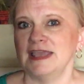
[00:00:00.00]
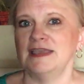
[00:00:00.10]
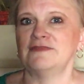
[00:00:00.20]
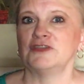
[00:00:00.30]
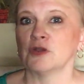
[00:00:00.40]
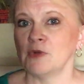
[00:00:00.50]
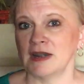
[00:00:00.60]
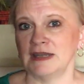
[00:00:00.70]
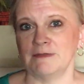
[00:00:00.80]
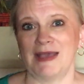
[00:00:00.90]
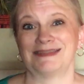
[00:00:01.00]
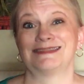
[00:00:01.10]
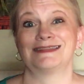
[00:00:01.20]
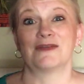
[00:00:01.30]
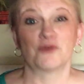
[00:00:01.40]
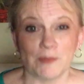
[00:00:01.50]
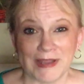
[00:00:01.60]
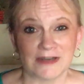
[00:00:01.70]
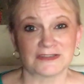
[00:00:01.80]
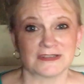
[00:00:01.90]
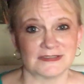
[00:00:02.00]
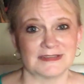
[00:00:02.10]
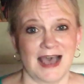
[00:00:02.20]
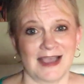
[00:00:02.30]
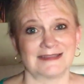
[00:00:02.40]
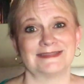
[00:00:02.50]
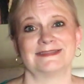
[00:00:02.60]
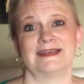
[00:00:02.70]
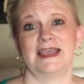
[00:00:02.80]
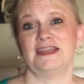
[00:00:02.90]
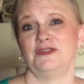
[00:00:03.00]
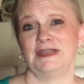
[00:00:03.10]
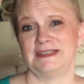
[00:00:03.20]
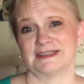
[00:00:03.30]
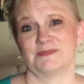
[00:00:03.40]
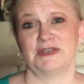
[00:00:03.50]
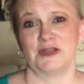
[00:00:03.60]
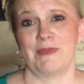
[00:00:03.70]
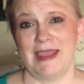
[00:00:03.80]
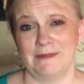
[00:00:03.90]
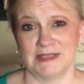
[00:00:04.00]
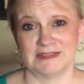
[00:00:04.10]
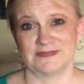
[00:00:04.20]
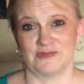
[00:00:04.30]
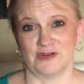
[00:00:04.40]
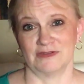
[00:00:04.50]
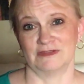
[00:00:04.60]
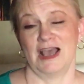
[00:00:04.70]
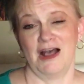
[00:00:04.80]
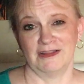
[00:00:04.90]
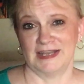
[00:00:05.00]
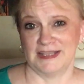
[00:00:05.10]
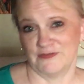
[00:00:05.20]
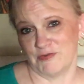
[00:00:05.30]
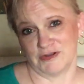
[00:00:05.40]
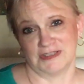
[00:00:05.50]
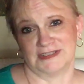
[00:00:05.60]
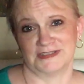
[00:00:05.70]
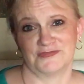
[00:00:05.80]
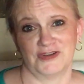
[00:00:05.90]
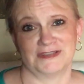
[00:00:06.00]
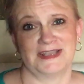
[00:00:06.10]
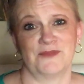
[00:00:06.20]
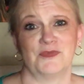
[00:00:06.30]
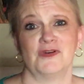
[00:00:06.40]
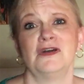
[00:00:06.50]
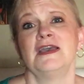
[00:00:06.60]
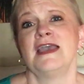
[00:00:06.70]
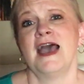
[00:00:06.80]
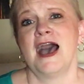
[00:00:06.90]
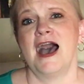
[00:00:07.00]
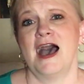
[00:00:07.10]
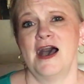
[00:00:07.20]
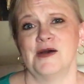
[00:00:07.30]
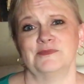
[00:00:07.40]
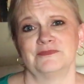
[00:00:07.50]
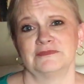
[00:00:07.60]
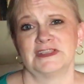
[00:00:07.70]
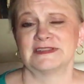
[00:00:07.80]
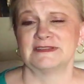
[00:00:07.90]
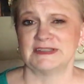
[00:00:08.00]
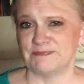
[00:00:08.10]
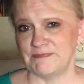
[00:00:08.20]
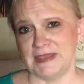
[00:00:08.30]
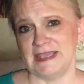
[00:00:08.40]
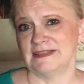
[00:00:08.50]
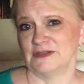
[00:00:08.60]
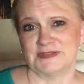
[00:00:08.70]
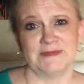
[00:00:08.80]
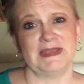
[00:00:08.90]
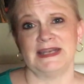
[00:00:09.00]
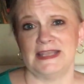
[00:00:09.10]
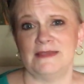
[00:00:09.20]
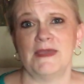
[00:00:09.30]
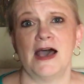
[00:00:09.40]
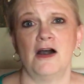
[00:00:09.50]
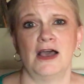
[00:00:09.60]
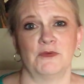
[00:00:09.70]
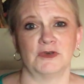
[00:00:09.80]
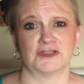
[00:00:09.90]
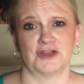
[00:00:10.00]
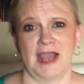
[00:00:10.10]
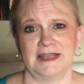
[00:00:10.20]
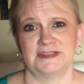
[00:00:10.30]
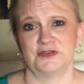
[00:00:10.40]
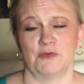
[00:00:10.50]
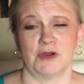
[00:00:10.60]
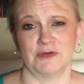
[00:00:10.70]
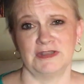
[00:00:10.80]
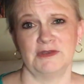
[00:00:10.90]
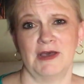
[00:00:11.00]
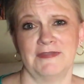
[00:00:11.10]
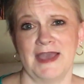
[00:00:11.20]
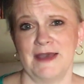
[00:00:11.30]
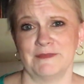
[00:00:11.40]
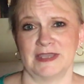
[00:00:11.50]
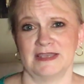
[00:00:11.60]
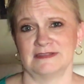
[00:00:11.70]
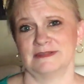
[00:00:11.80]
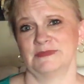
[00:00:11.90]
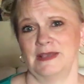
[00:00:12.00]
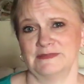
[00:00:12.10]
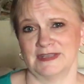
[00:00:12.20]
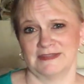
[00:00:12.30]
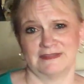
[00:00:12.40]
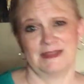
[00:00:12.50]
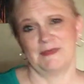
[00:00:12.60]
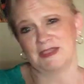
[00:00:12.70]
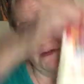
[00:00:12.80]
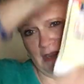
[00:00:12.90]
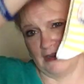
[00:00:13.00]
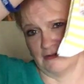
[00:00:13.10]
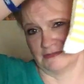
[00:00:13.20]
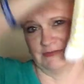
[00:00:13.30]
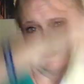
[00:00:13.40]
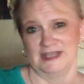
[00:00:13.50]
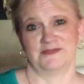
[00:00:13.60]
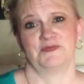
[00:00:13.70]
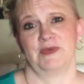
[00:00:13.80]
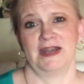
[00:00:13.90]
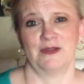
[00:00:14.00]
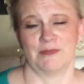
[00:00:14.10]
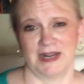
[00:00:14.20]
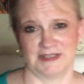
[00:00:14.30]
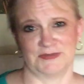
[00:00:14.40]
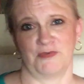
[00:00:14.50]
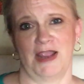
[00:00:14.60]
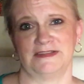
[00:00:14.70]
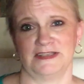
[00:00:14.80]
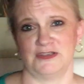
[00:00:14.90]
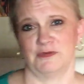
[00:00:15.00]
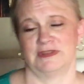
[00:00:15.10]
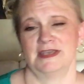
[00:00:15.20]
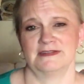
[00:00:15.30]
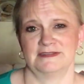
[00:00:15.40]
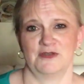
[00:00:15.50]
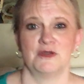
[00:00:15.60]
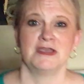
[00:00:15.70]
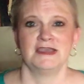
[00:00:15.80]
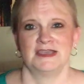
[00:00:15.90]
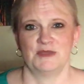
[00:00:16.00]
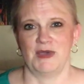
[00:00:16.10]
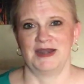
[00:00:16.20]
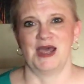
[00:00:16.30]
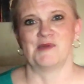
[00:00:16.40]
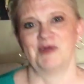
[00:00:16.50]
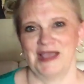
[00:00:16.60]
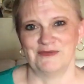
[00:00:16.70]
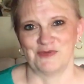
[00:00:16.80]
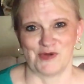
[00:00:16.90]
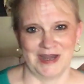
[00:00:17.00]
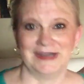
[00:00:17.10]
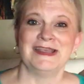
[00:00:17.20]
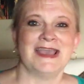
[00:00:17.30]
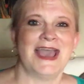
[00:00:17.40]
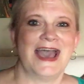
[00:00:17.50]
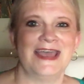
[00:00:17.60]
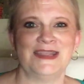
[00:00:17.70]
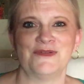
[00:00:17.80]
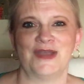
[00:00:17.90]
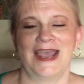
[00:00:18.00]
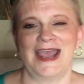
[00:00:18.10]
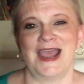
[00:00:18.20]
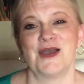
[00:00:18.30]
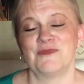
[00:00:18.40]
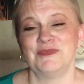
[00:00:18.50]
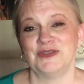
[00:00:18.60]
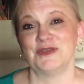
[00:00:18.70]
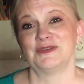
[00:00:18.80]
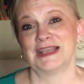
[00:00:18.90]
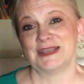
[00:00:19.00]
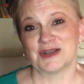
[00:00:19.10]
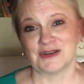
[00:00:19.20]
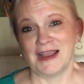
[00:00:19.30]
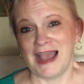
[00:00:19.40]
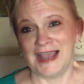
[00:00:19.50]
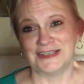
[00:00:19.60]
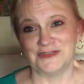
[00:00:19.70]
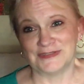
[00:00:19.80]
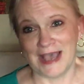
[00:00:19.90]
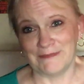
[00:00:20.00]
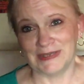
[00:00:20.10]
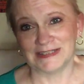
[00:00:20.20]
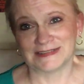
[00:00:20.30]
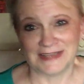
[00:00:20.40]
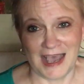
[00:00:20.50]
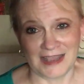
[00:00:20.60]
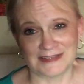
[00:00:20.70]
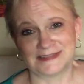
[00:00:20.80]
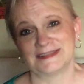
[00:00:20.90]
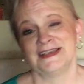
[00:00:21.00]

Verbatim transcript: if you're wanting to buy several pairs of the socks and you need to split your payments for holiday gift purchases, for example, um, just you know send me an email and we'll try to work with you on that because sometimes like they make great Christmas gifts, but I know I'm kind of surprising you with this, so you might not have planned for it. Anyway, I hope you get your I Choose Happiness socks